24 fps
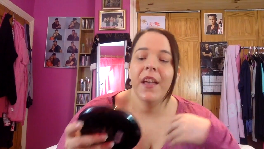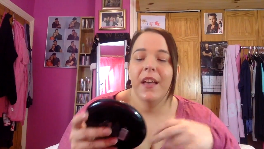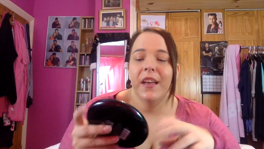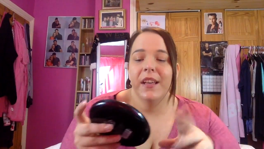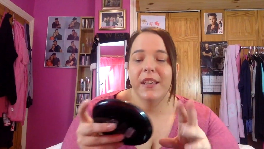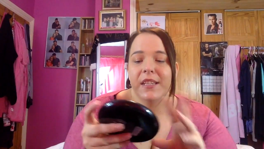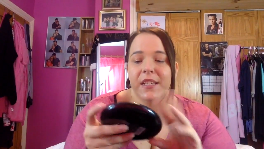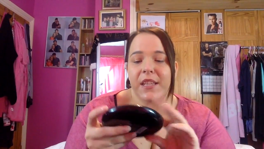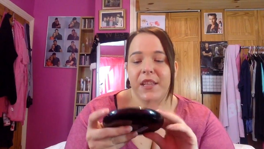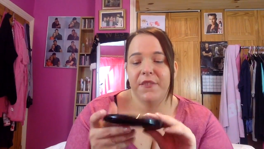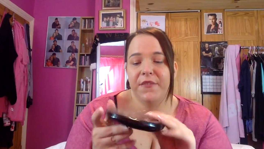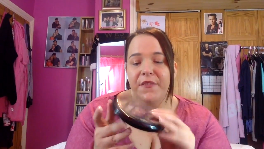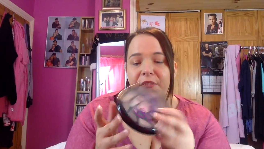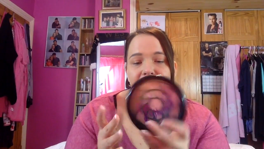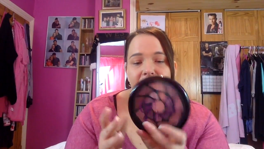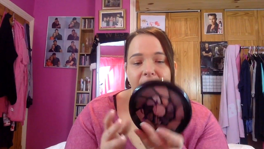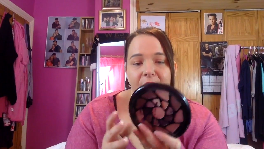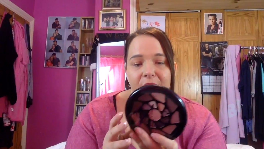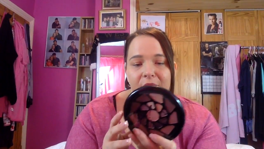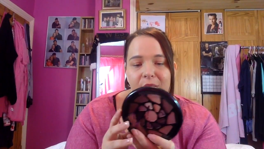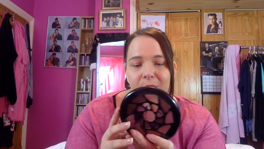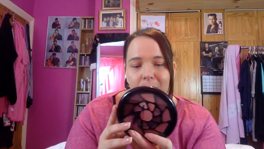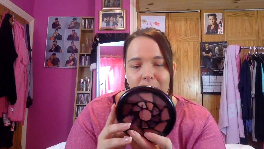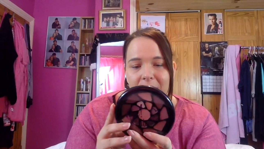So the
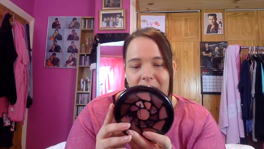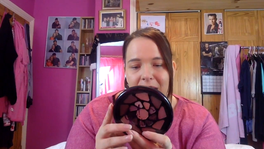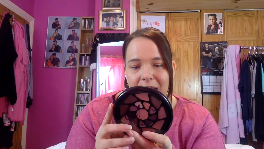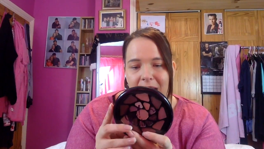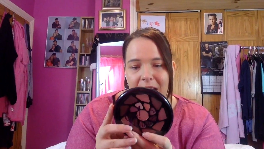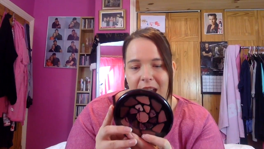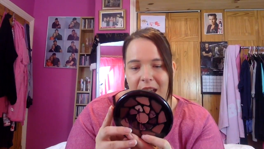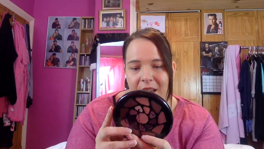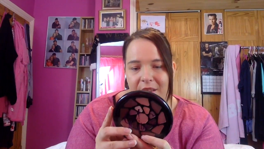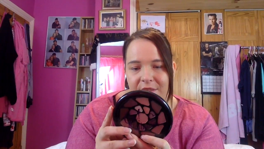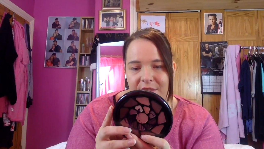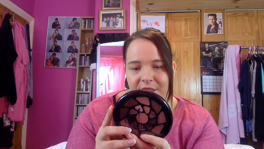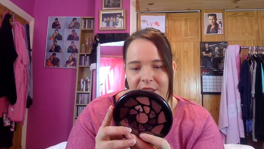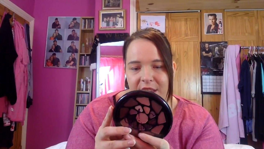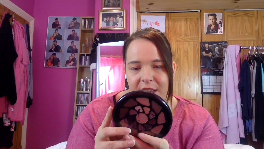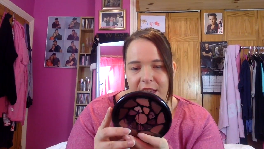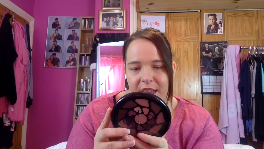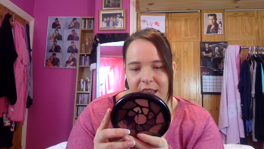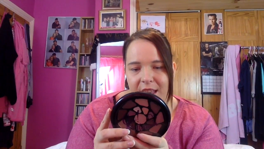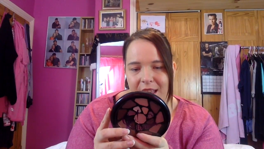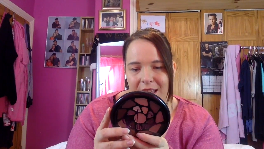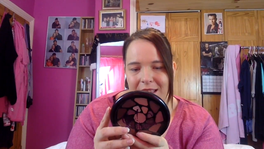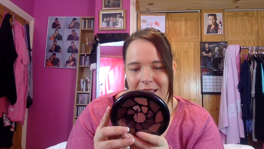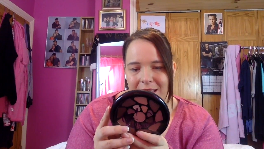first one I have
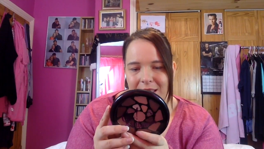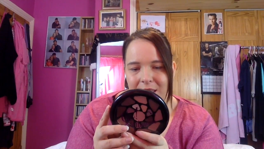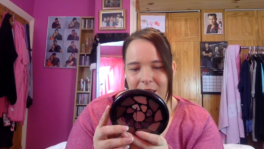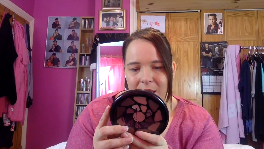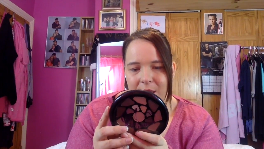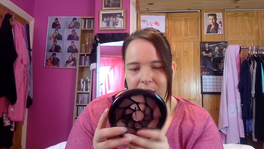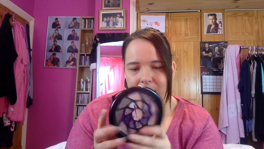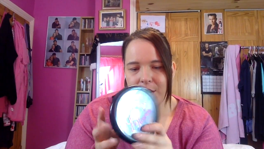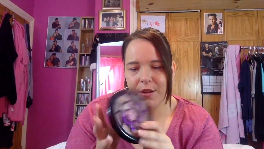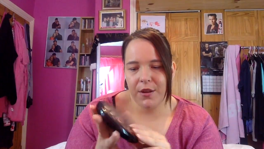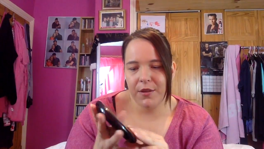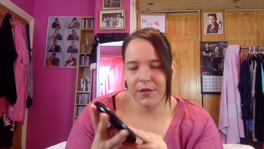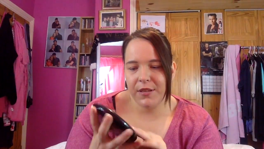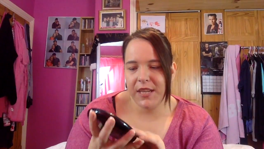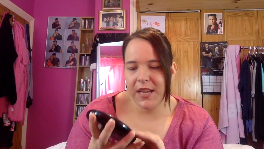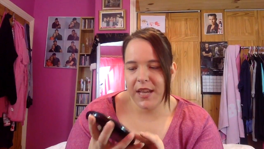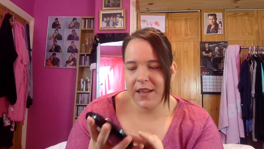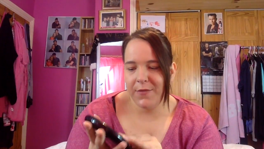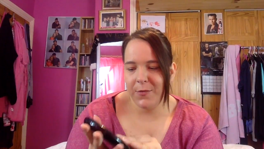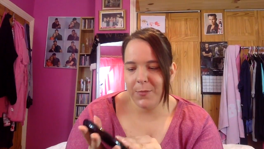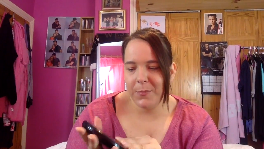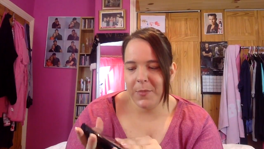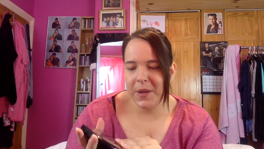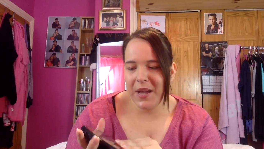here is the Go to
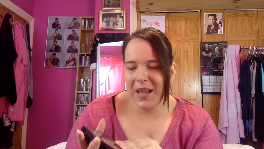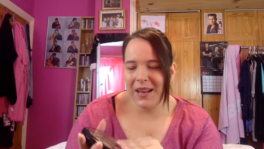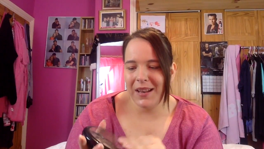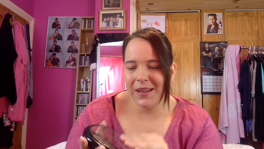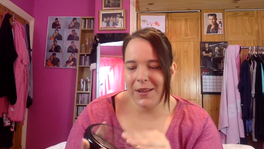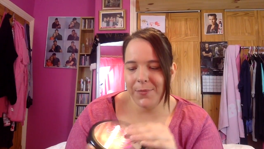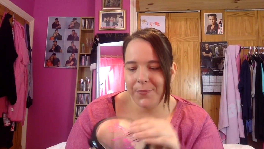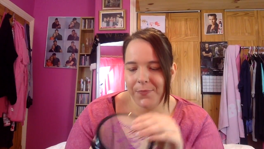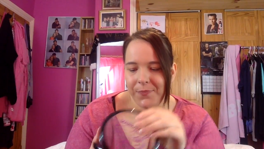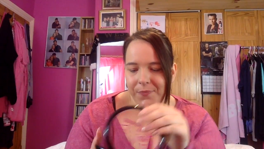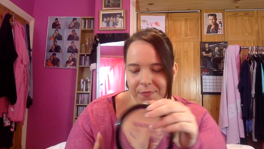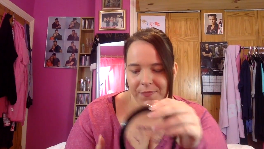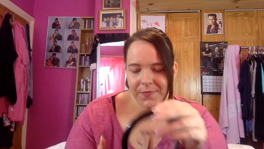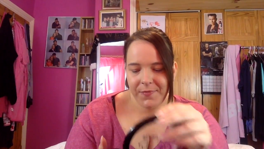Heaven palette.